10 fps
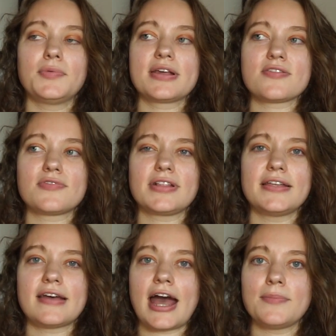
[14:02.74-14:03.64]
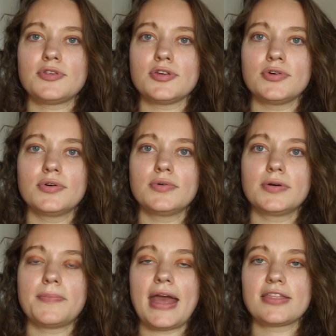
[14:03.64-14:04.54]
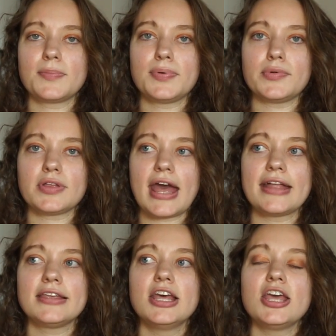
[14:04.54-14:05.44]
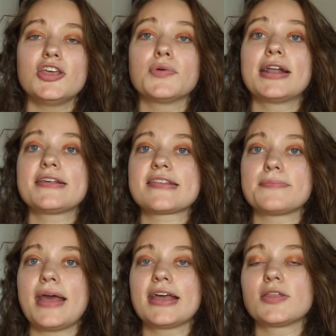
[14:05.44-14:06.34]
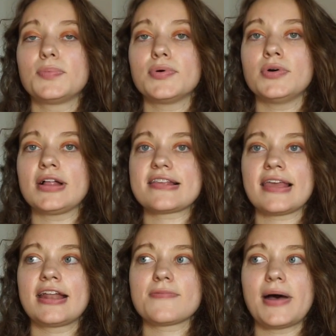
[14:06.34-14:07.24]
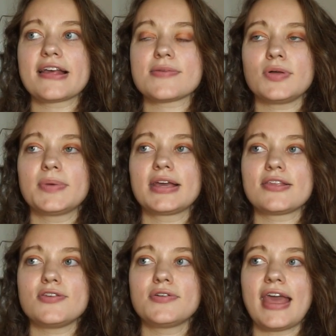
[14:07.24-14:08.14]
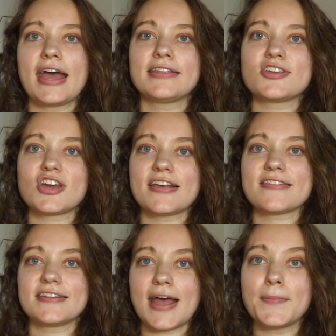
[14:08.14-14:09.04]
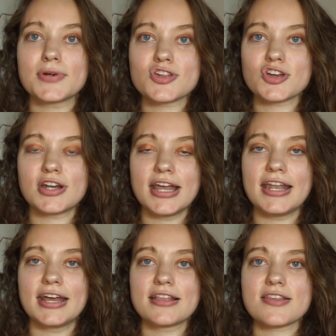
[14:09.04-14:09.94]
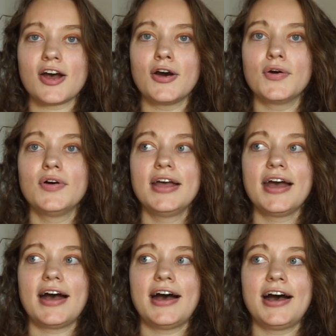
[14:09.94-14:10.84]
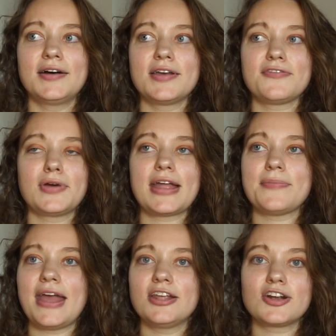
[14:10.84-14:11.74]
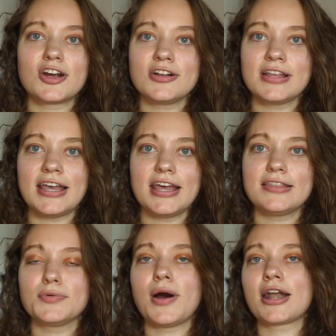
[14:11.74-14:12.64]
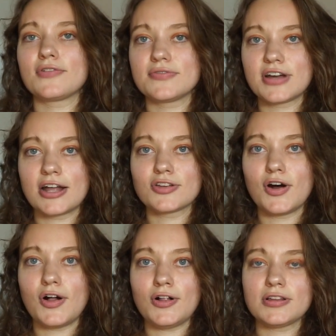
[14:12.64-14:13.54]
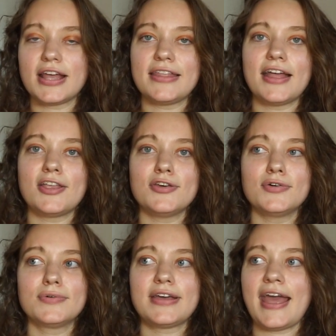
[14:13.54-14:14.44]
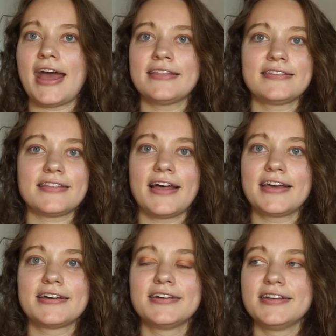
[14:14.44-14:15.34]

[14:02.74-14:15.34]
it wasn't really time to make the pool yet. You want to make the pool as late as possible because you can't adjust the temperature in it. So if we had made it early, the water would have gotten cold, and then you can't like